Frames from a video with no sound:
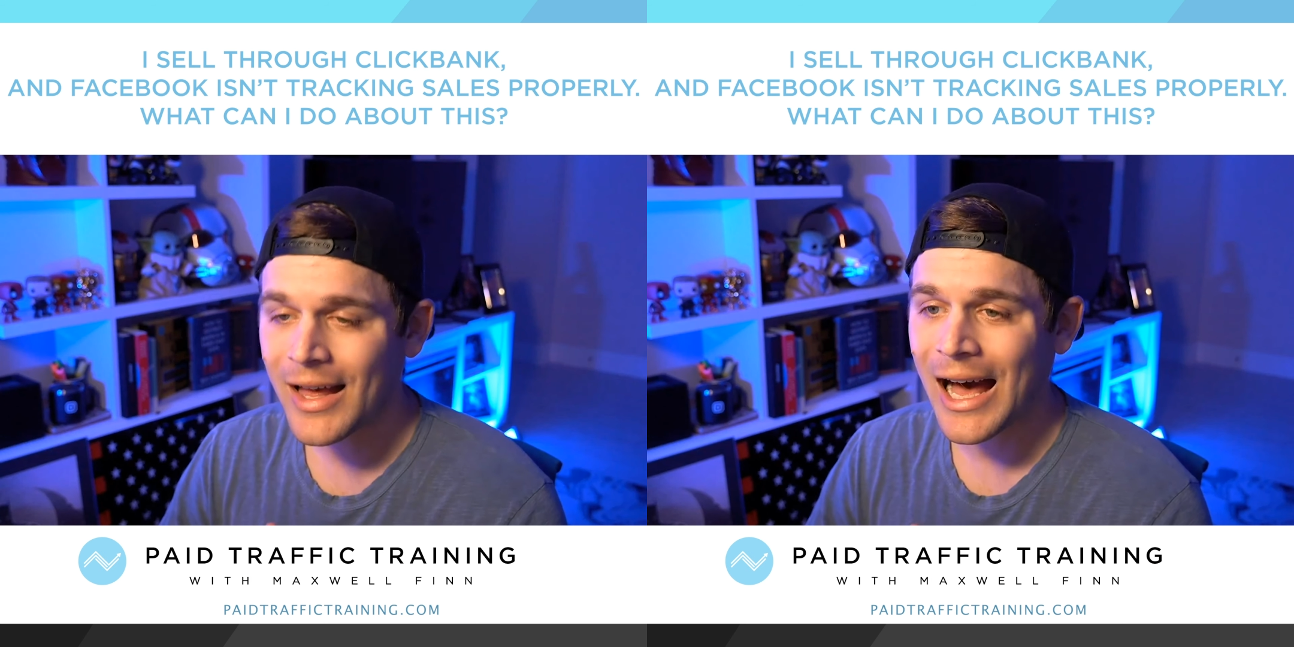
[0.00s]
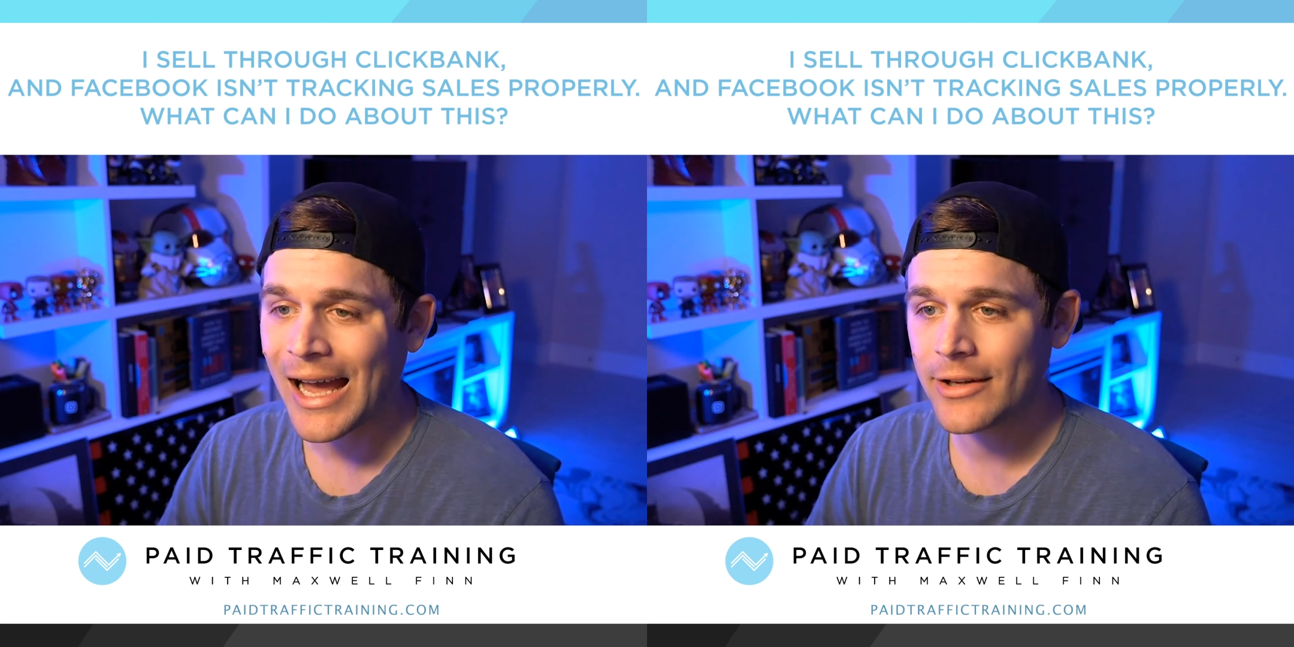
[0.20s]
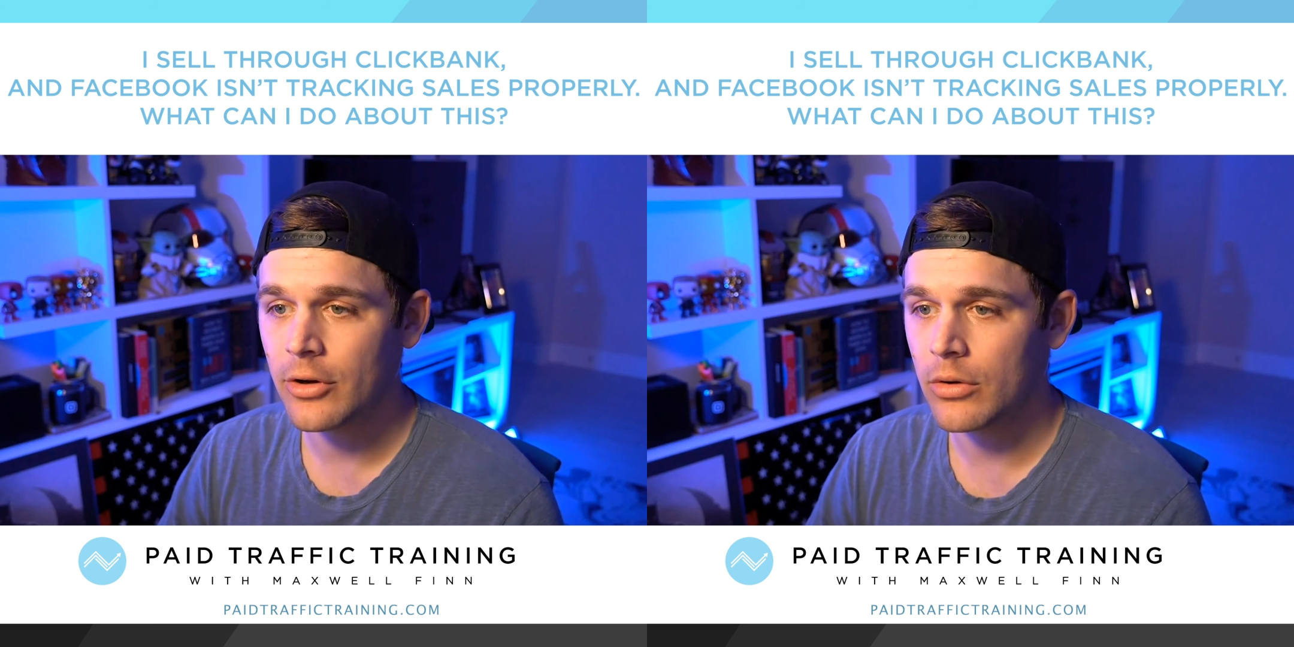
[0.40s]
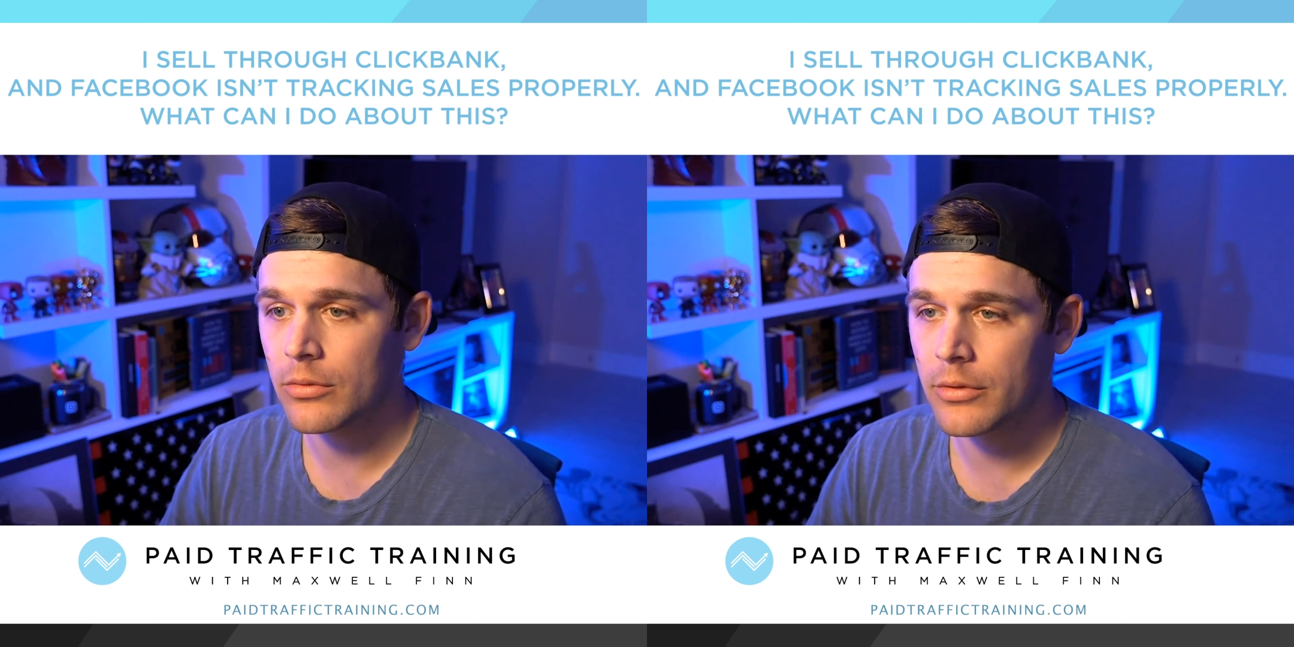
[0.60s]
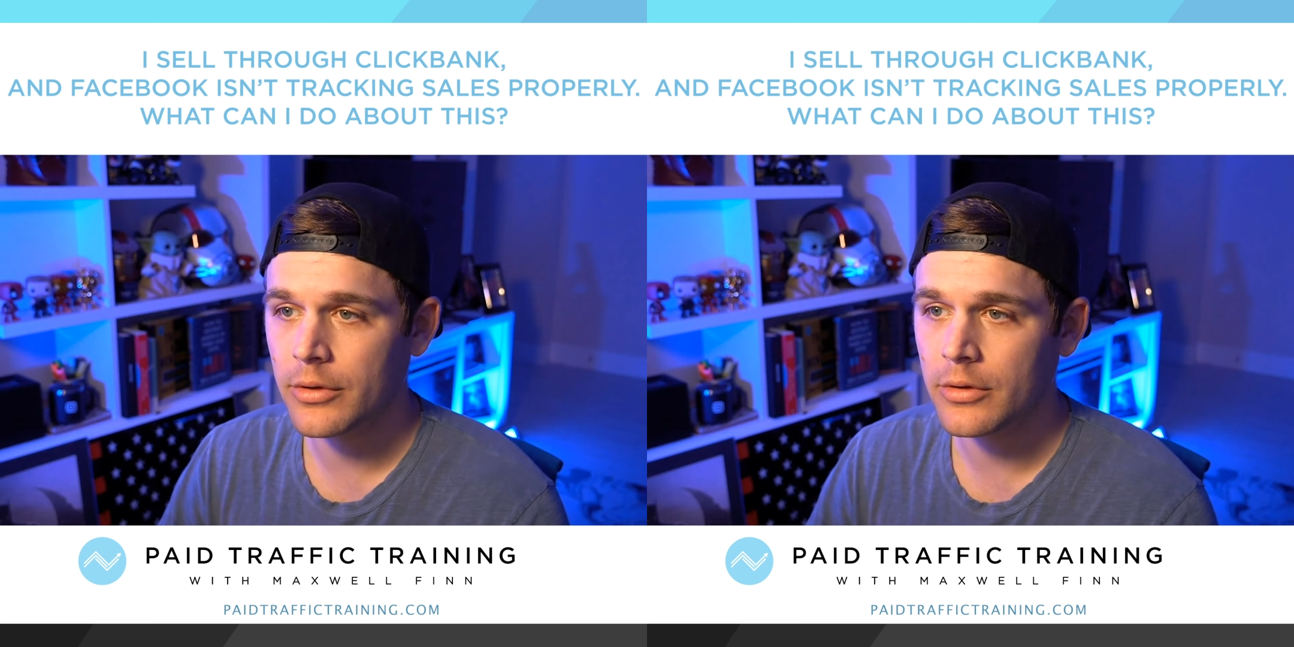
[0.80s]
I
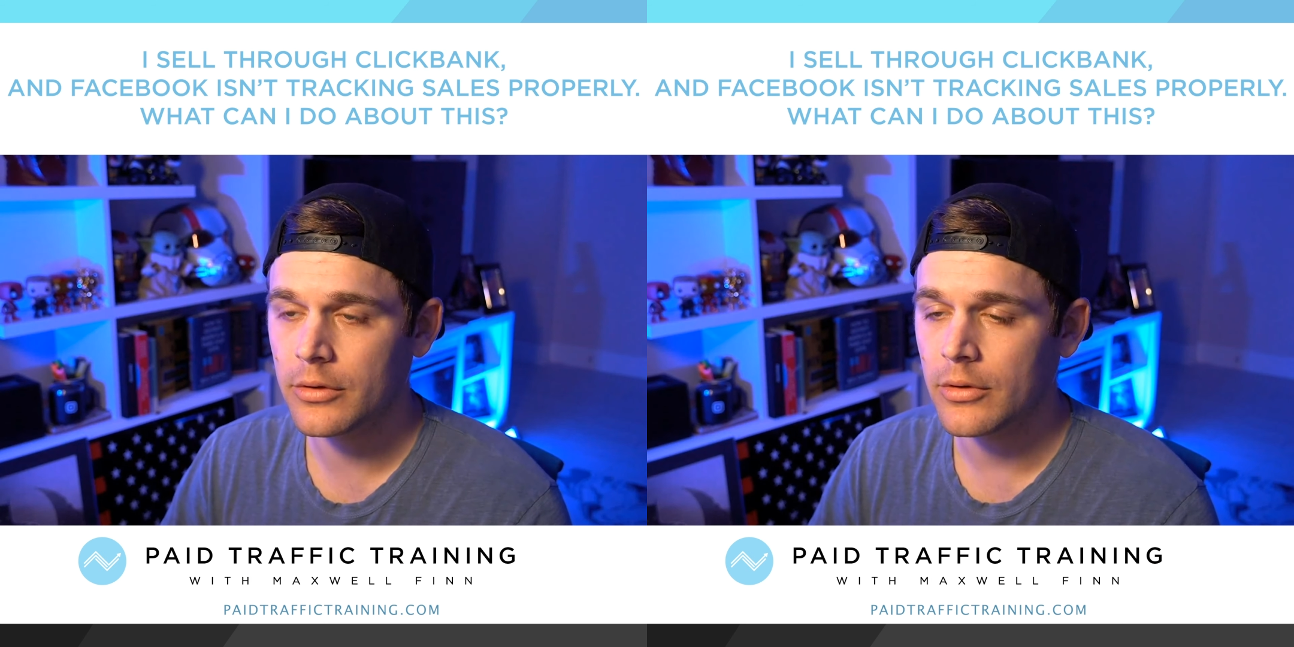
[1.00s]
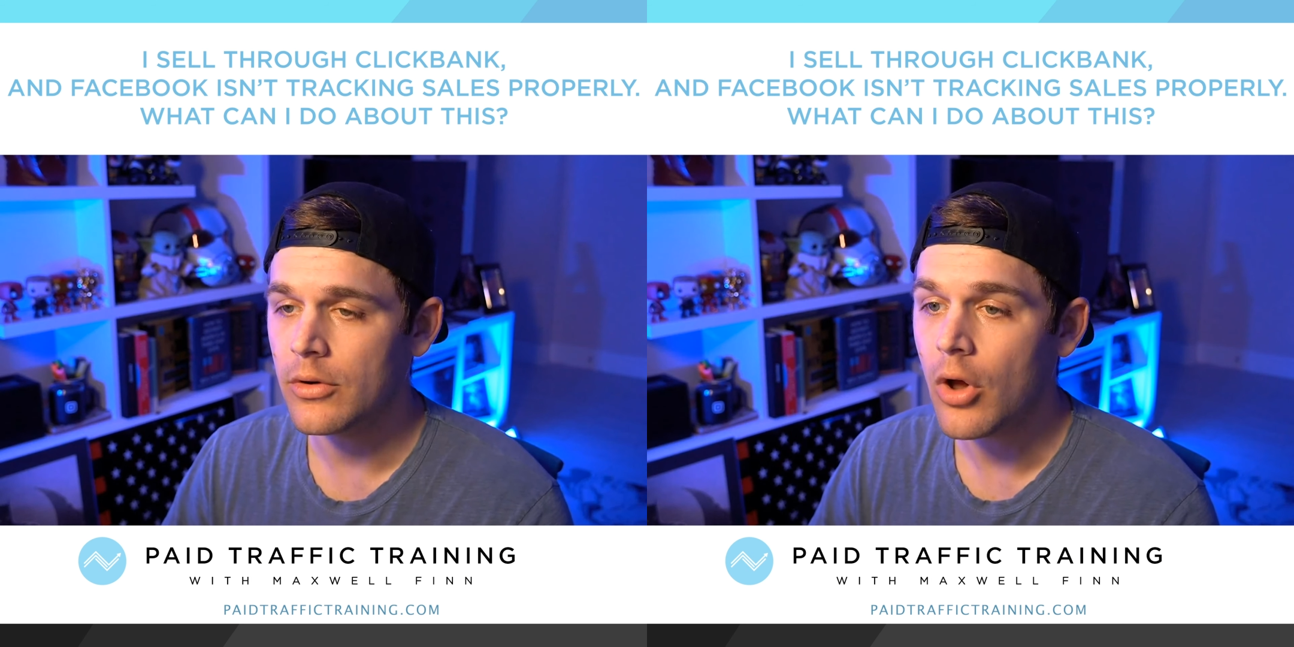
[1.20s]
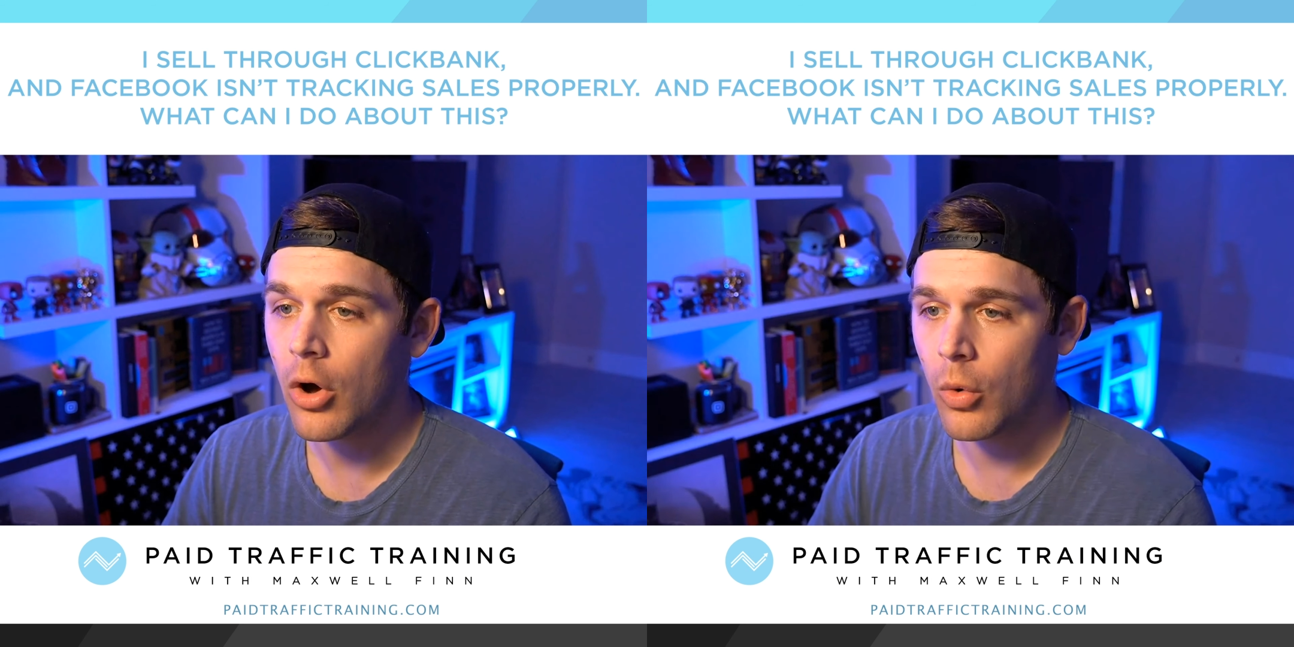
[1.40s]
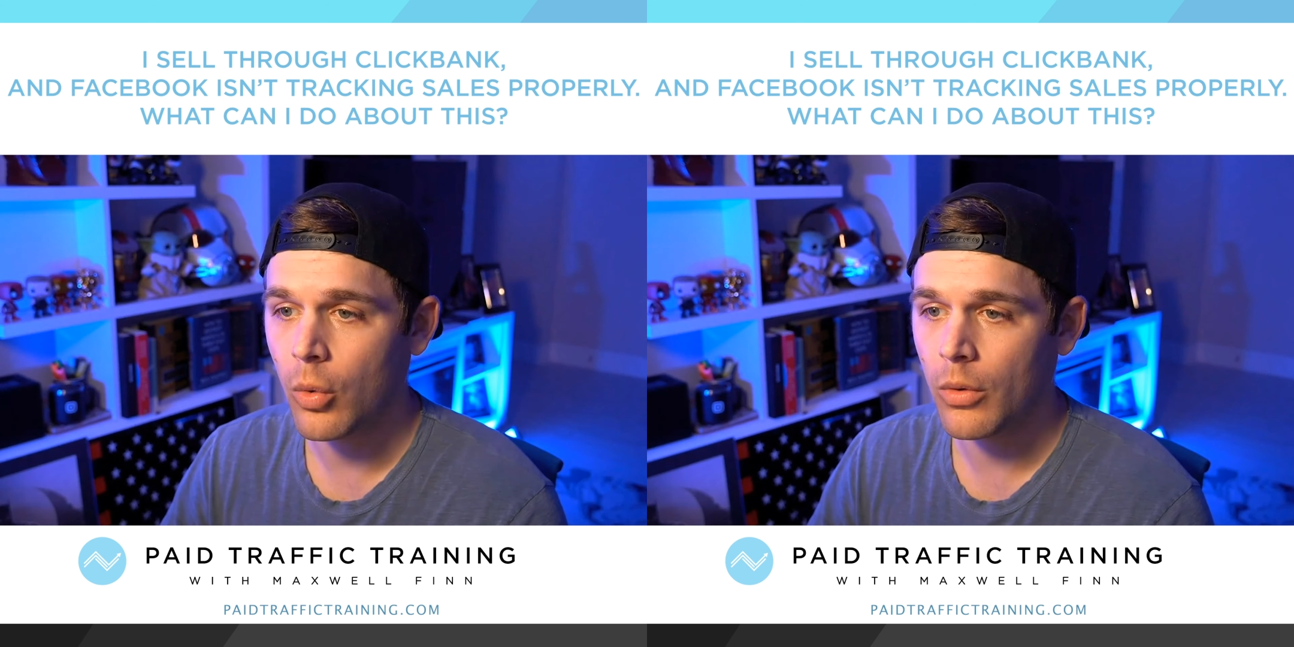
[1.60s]
don't know